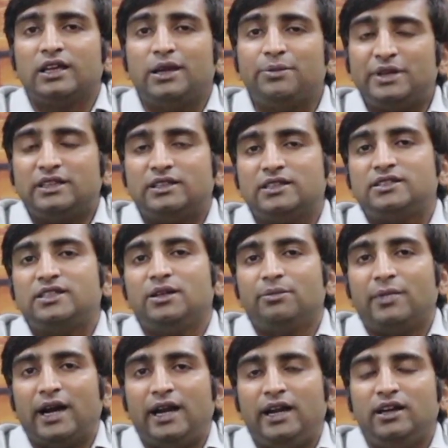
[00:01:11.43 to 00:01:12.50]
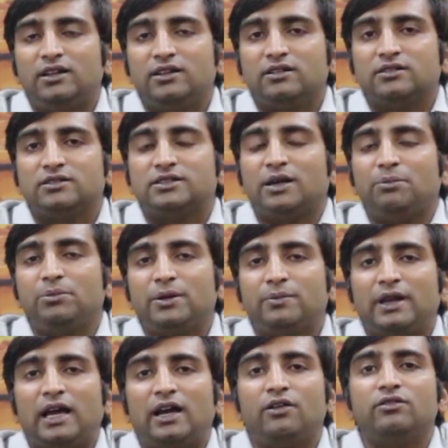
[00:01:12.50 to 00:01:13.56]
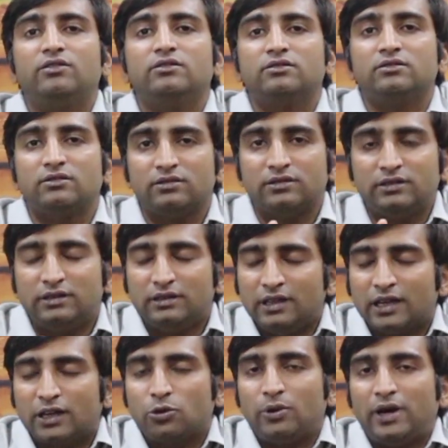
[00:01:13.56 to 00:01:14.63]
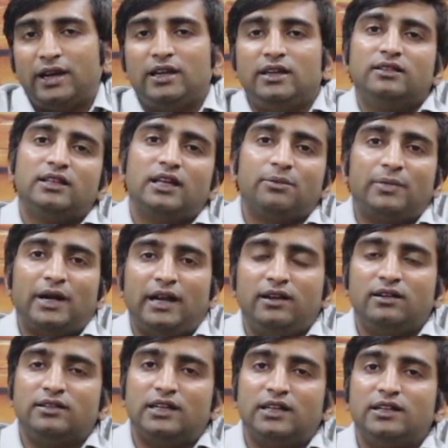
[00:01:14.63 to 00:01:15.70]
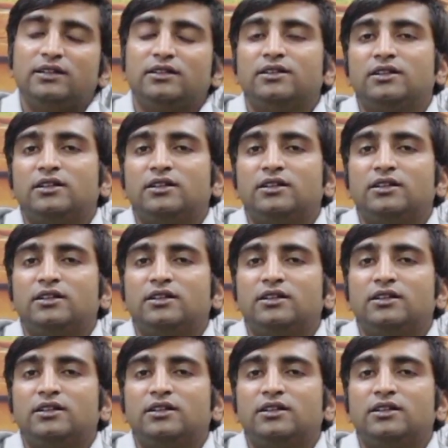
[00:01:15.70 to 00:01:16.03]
Keeping this in mind, some people have a query in their mind that